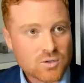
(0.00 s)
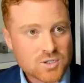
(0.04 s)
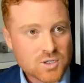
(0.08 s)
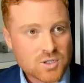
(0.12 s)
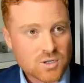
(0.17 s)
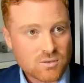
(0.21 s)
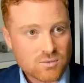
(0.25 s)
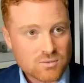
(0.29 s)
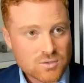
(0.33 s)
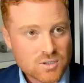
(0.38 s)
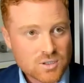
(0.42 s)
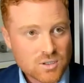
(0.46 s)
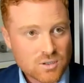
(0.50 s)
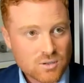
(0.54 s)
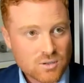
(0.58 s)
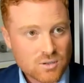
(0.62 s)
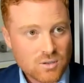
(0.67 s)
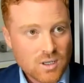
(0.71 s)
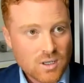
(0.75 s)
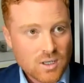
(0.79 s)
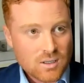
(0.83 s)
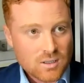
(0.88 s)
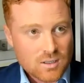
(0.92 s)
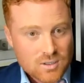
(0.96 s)
So so
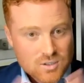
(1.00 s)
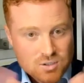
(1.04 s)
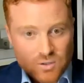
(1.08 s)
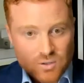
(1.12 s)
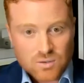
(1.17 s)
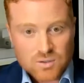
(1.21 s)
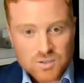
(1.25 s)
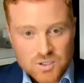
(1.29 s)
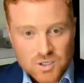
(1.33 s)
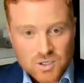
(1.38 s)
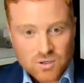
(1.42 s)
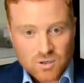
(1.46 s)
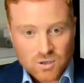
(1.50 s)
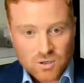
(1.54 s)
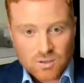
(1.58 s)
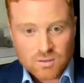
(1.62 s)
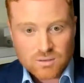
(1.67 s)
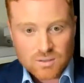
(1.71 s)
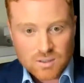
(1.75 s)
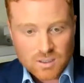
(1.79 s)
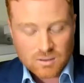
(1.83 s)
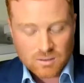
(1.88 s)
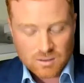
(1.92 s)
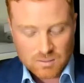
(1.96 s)
as long as you're not
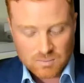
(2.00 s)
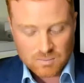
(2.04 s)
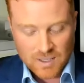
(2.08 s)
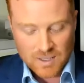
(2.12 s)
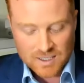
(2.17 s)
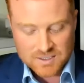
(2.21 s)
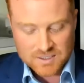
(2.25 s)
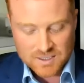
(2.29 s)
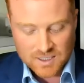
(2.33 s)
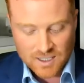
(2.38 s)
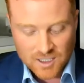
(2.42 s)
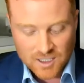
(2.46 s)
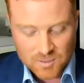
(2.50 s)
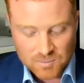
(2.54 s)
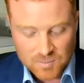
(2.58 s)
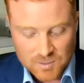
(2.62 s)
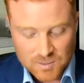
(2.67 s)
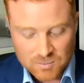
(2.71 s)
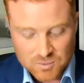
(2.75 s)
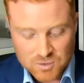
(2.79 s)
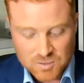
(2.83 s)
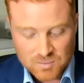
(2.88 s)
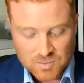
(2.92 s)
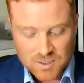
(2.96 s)
uh, impacting other
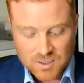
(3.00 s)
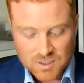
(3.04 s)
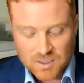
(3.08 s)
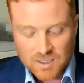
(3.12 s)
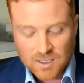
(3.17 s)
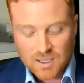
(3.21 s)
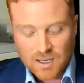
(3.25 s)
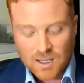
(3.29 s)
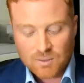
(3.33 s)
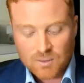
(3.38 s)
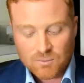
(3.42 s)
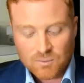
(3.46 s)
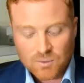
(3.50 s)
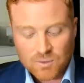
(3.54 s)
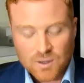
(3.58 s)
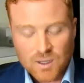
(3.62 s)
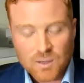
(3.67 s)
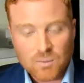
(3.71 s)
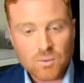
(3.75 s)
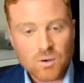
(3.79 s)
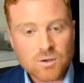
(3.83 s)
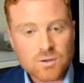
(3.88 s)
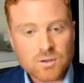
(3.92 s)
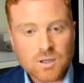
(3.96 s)
people's ability to have what they
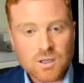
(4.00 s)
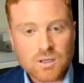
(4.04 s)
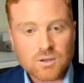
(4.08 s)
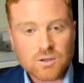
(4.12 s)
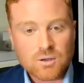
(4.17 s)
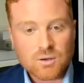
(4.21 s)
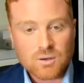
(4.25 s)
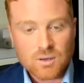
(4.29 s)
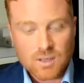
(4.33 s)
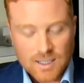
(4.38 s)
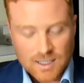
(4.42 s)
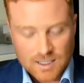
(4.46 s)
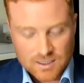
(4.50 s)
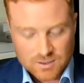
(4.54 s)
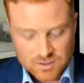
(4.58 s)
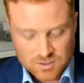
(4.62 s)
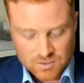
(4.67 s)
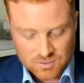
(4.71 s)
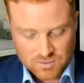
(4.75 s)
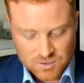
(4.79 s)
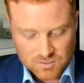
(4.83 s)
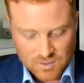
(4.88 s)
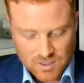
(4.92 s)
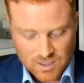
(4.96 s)
want, then you're allowed to
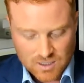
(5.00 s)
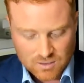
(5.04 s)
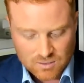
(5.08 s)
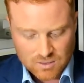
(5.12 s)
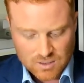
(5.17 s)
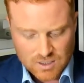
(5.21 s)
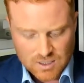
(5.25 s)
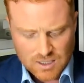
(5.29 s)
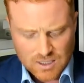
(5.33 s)
as well.